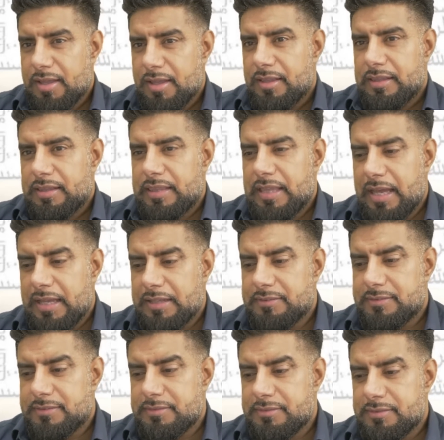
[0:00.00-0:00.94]

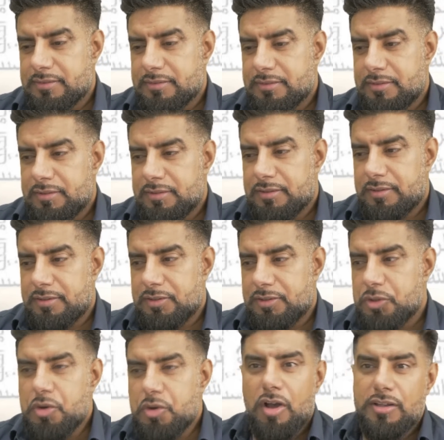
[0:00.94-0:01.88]

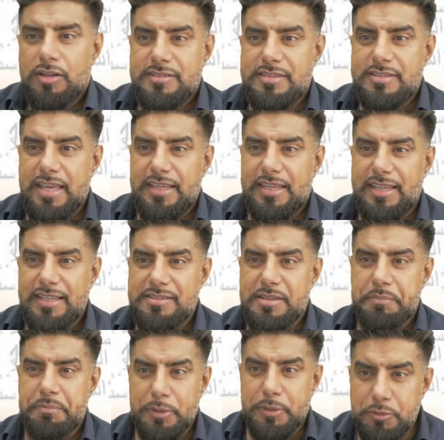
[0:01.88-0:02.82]
You can't say he's
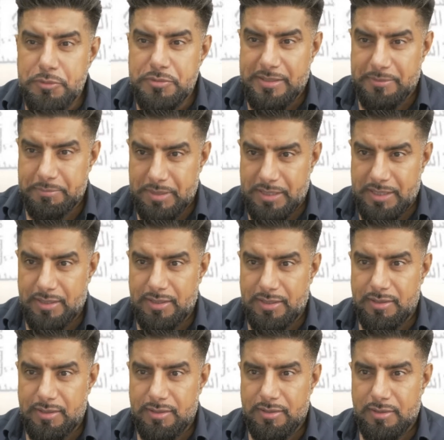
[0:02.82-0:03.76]
abusing
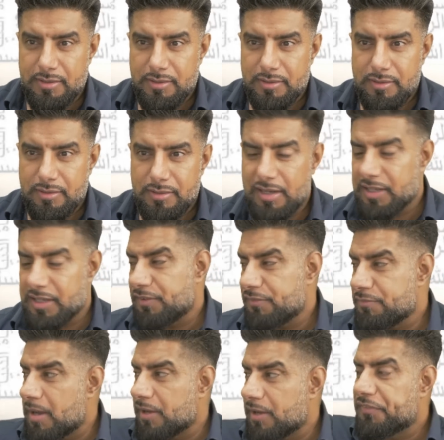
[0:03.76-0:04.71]
me. Like if
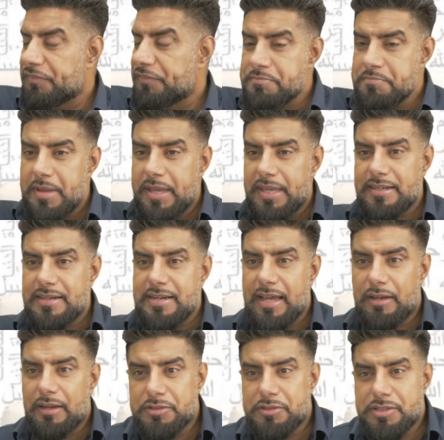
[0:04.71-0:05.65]
my mate
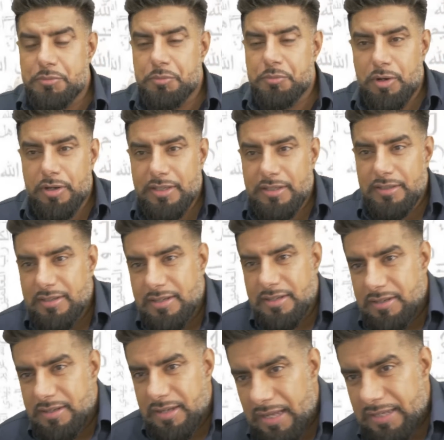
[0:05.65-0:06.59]
now didn't want to
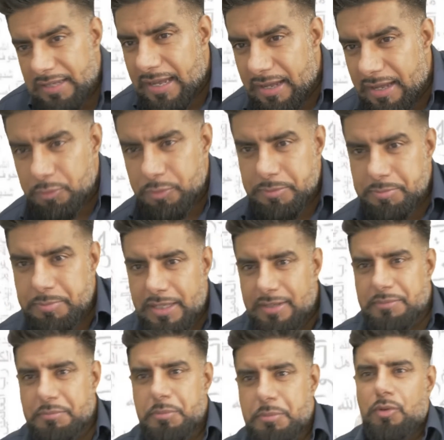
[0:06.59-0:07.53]
hang out with me
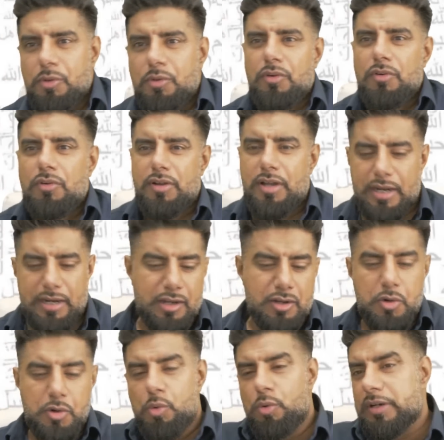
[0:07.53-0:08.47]
anymore, and I
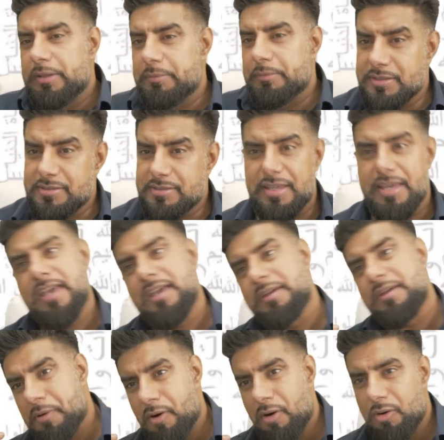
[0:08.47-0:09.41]
call him, I say, hey
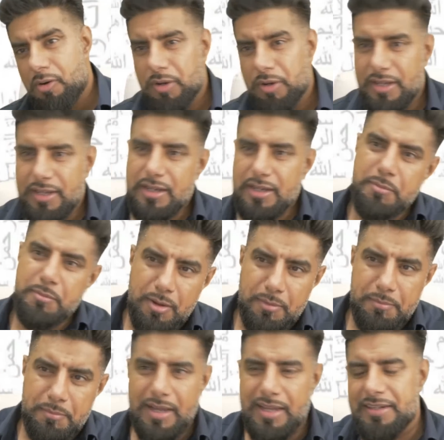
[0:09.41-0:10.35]
bro, come
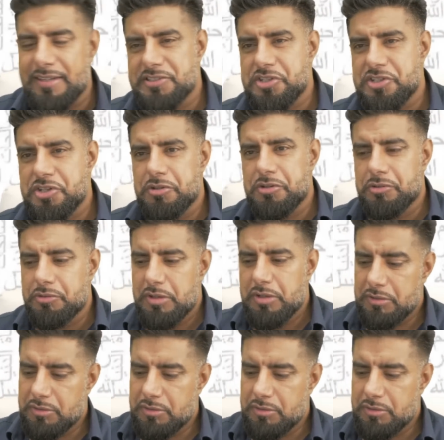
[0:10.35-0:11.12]
on man, let's chill.